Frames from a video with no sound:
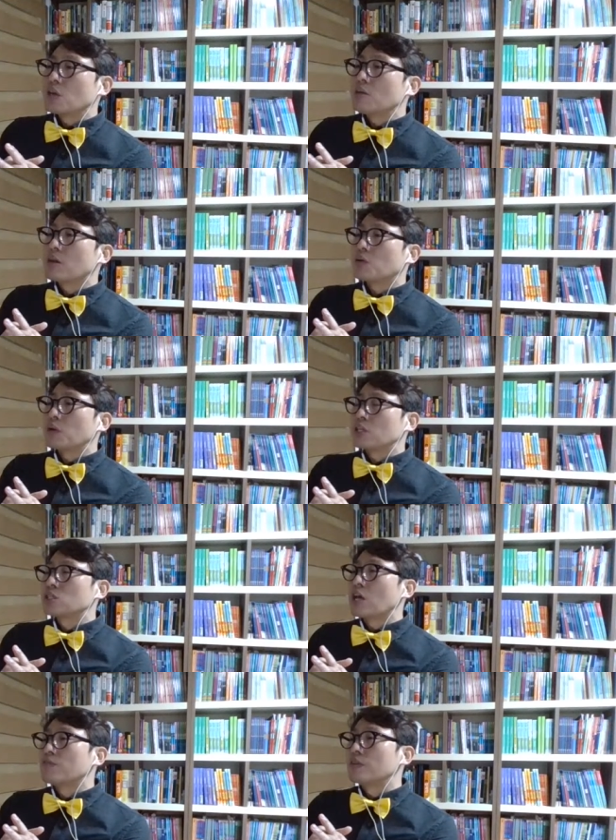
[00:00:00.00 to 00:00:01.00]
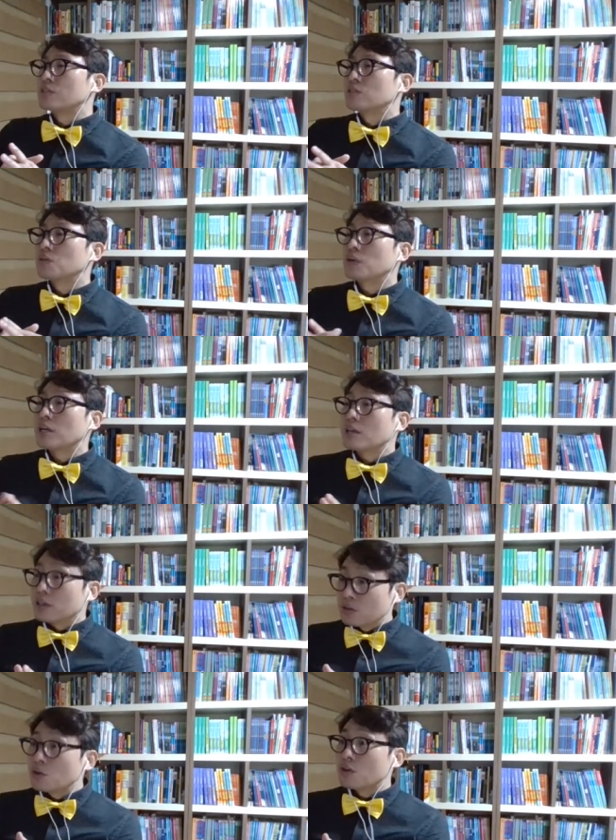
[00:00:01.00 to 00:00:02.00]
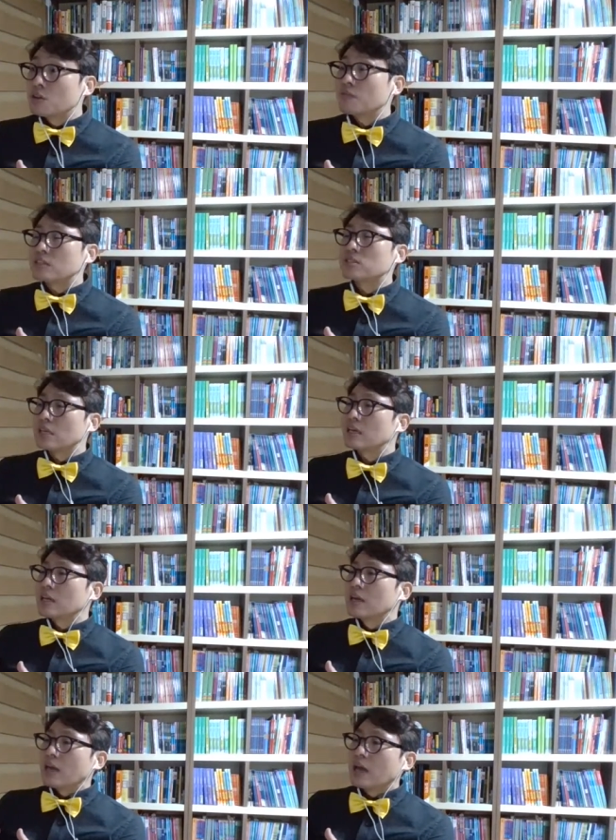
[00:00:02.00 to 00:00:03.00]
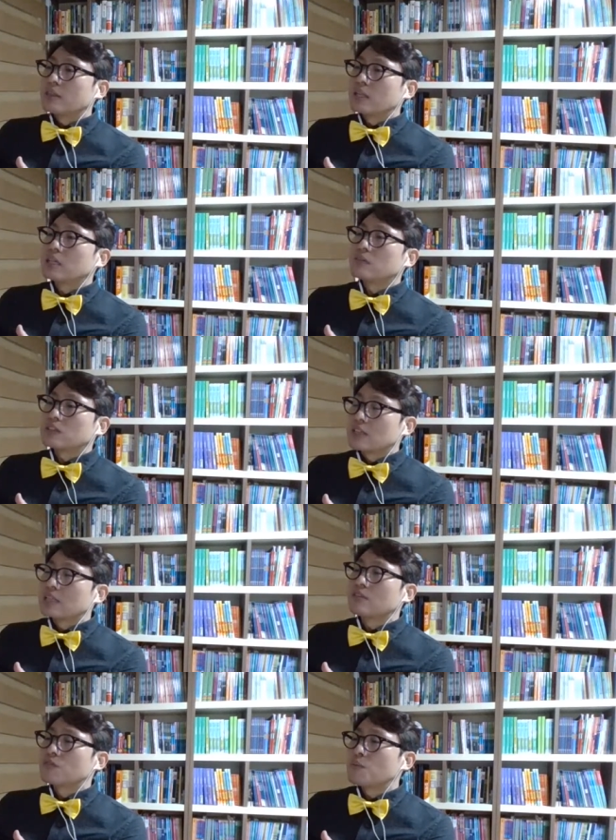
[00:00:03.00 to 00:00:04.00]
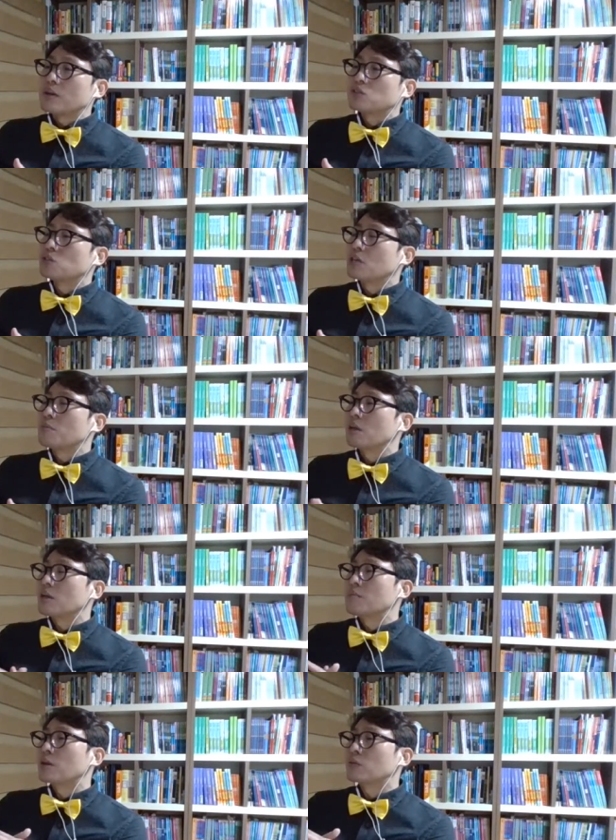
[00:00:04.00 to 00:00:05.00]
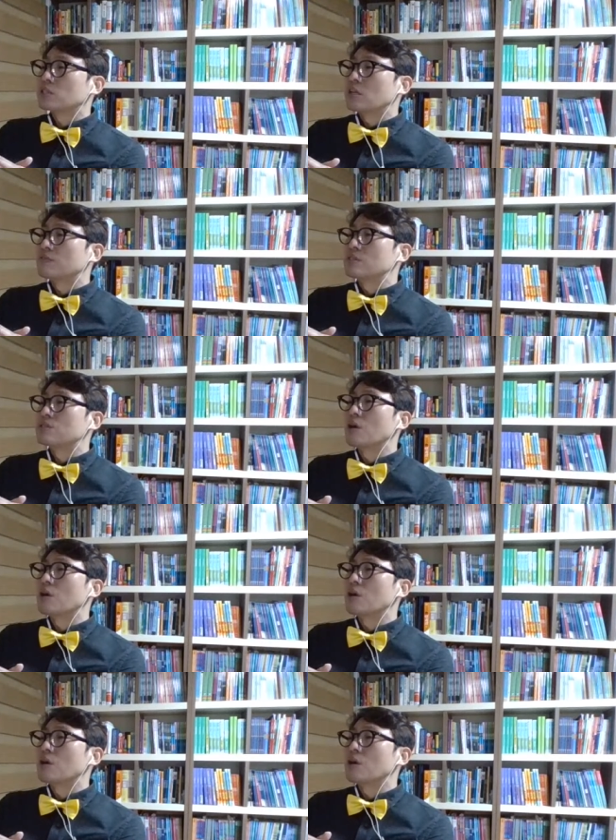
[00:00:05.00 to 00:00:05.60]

immigration office, your university, and delivers that information to the immigration office.